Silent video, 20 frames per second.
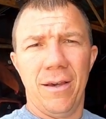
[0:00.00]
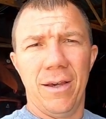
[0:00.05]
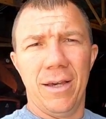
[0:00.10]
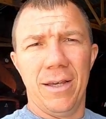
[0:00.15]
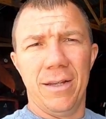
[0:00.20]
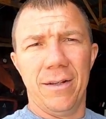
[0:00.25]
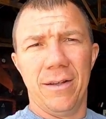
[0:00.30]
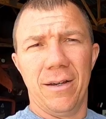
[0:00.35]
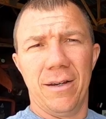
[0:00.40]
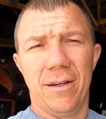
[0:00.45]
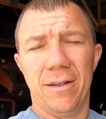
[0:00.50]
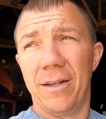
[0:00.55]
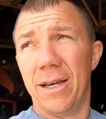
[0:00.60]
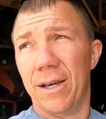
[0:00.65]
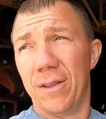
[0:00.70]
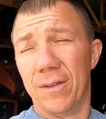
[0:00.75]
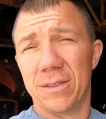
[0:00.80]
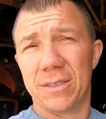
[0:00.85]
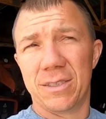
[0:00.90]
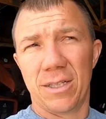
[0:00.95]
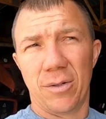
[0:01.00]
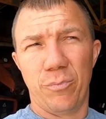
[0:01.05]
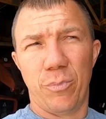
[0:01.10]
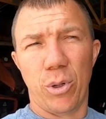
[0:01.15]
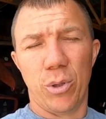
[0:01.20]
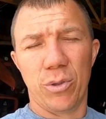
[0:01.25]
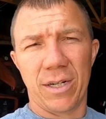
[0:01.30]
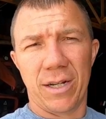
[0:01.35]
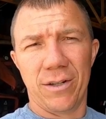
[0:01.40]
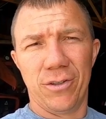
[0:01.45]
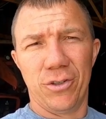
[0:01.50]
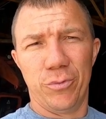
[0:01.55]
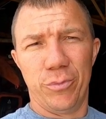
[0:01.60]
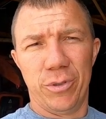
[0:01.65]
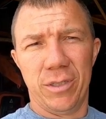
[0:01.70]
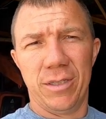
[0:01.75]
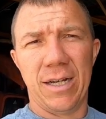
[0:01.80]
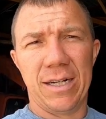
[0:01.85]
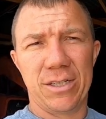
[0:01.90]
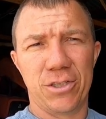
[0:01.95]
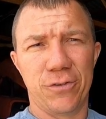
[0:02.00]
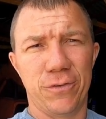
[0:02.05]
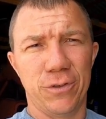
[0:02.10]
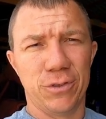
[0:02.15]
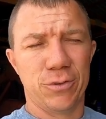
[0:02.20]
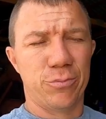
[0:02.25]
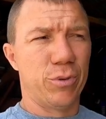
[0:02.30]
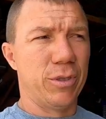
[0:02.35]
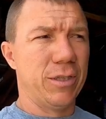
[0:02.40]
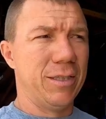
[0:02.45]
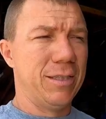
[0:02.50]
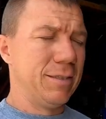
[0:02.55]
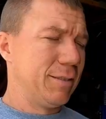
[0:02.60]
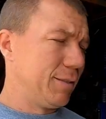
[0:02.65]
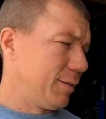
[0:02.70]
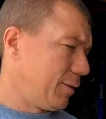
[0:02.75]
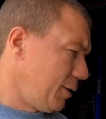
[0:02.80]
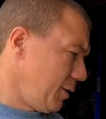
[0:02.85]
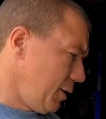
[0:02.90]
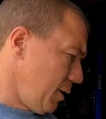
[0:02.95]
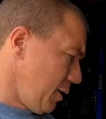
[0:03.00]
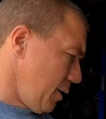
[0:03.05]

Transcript: And now that the sun poked out a little bit, it actually feels pretty decent.